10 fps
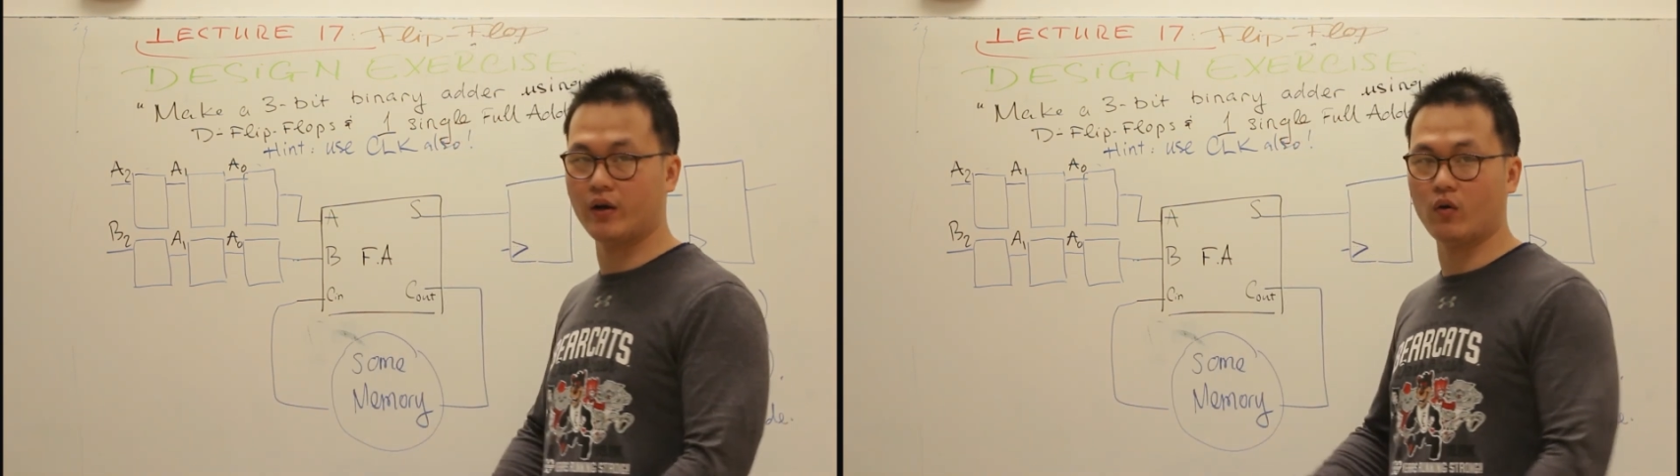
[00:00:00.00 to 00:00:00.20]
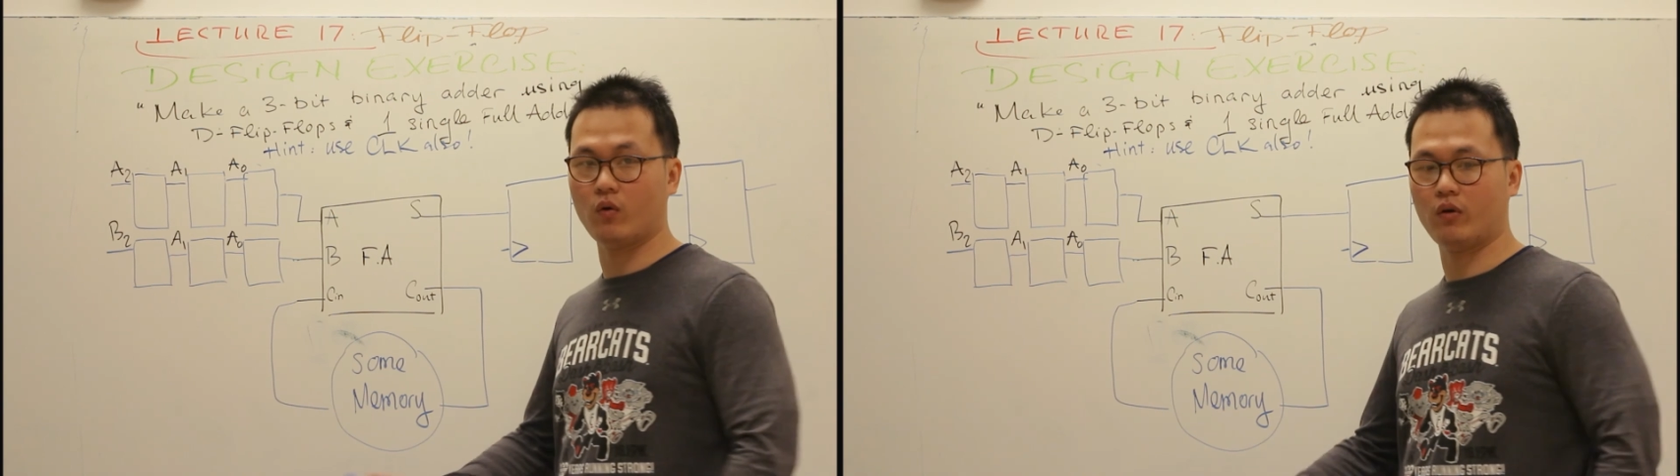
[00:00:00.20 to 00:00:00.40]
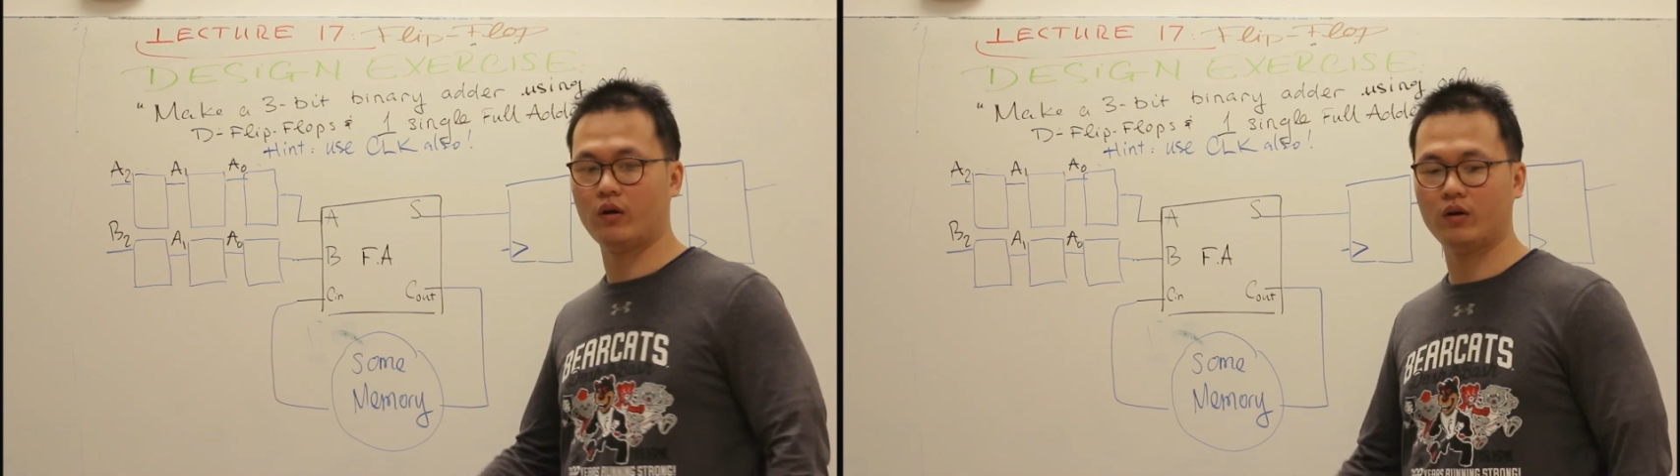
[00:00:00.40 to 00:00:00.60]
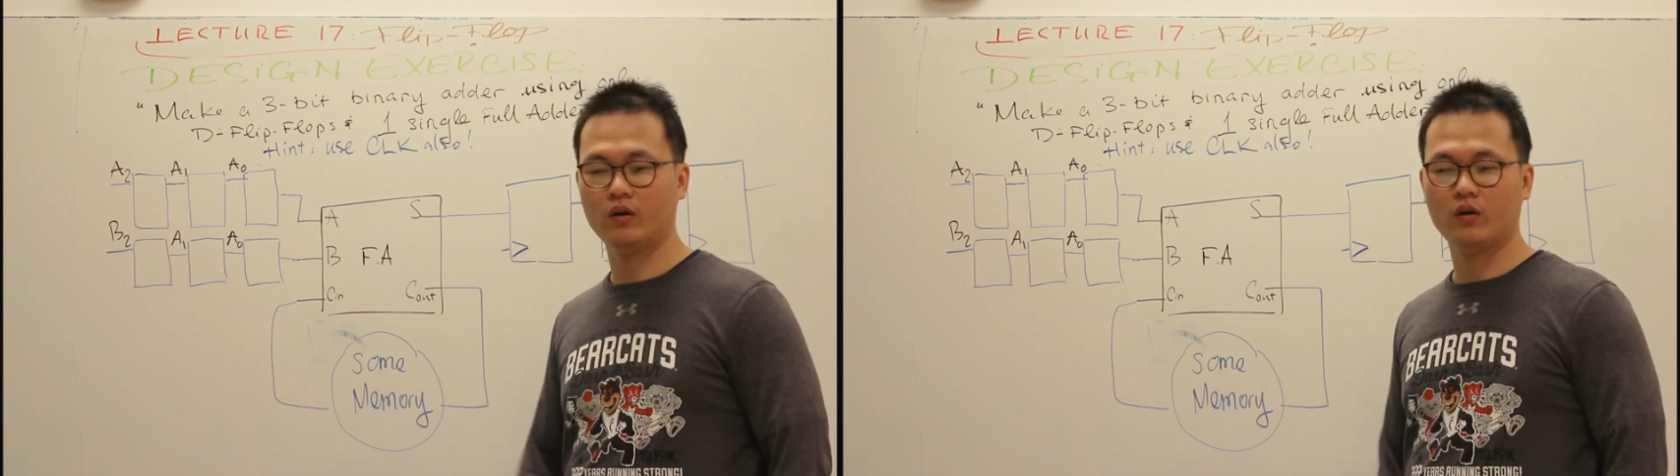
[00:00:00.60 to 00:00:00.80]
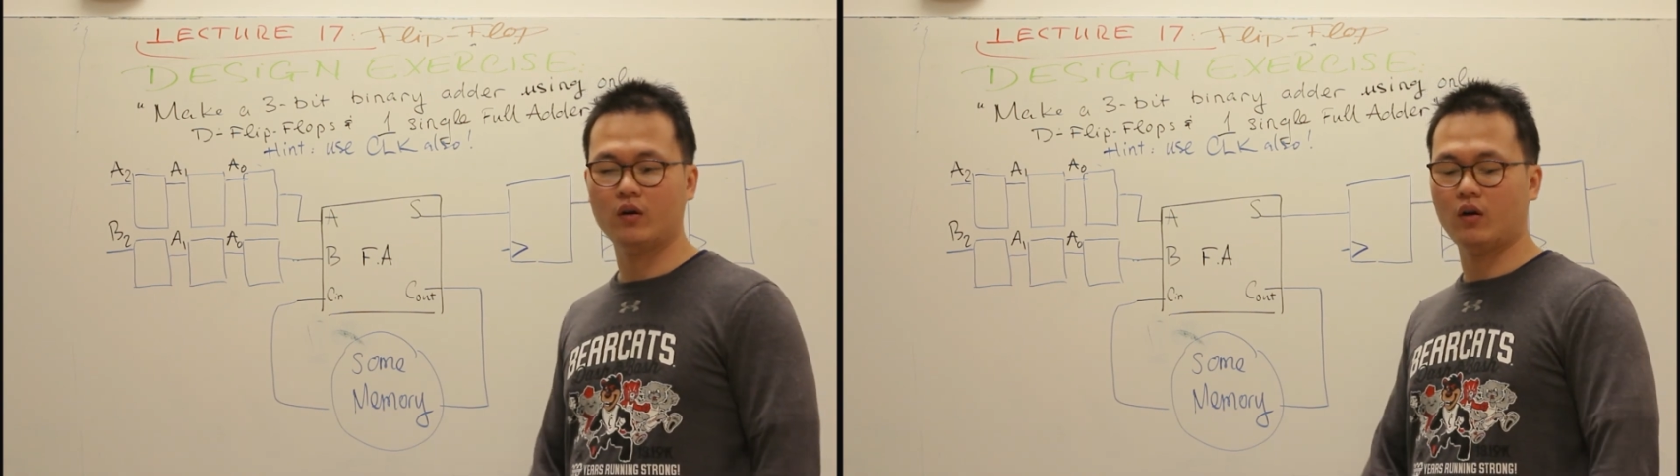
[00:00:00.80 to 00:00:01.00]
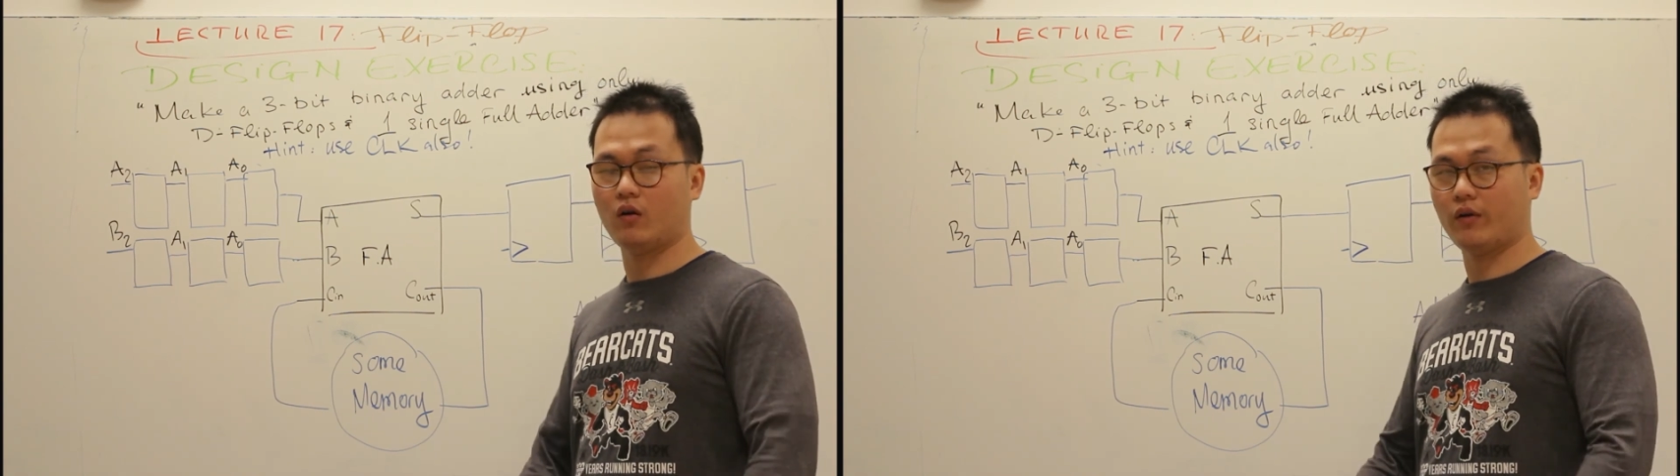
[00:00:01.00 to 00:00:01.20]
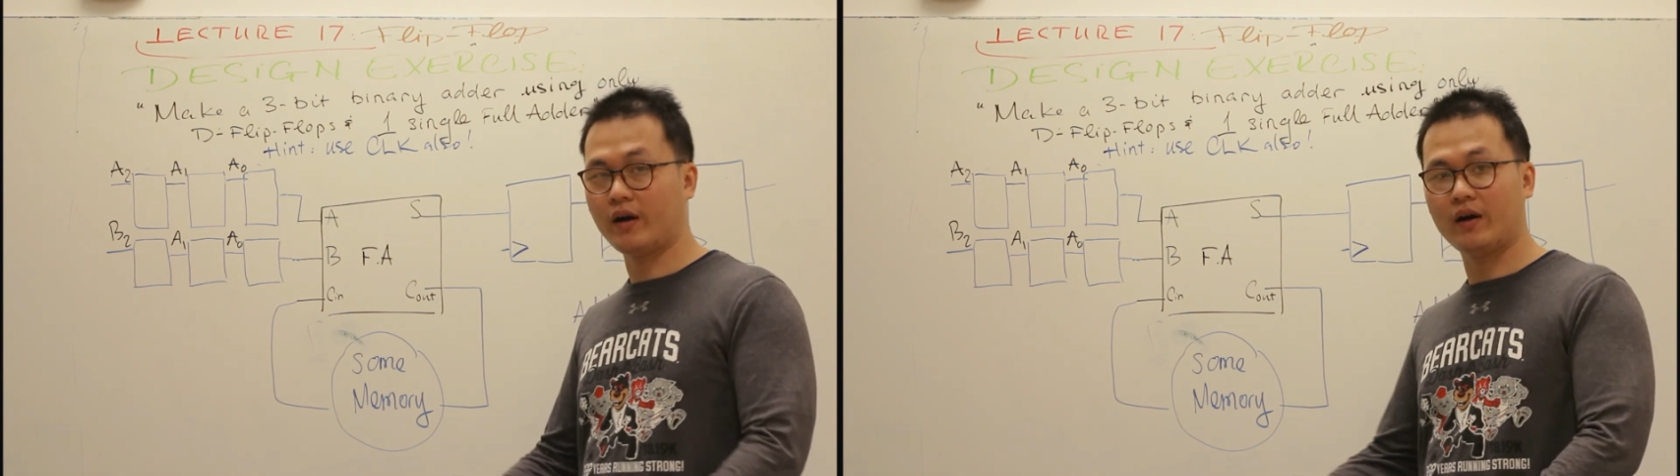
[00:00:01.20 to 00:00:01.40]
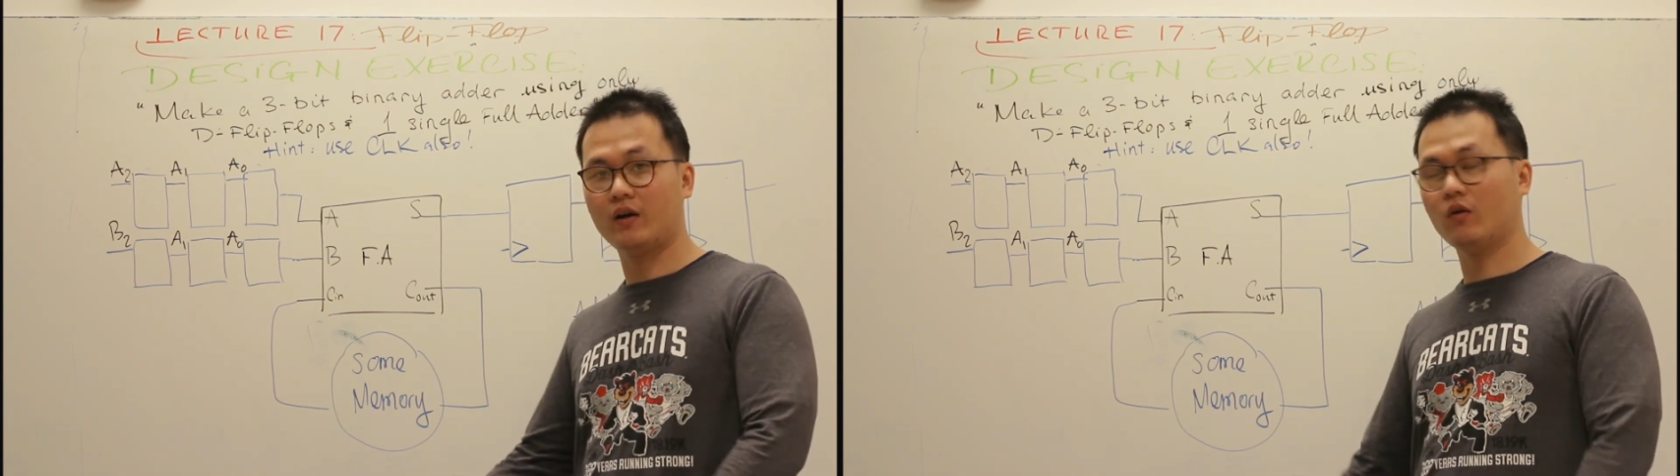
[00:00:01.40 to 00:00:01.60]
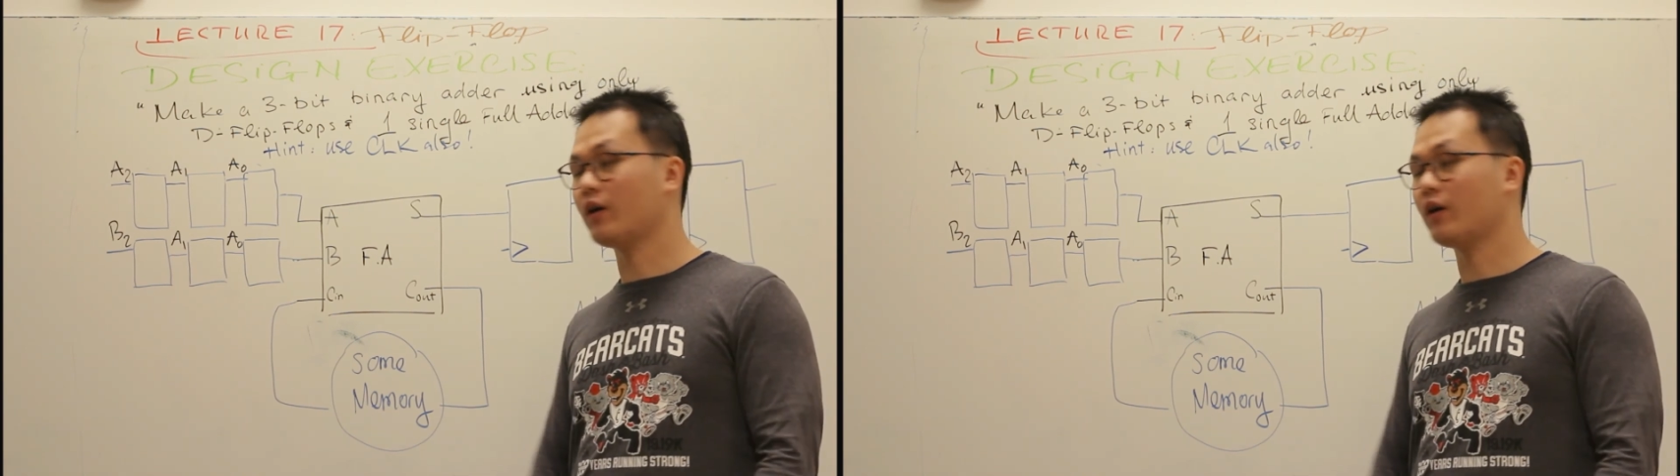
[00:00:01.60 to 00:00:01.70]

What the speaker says: or carry look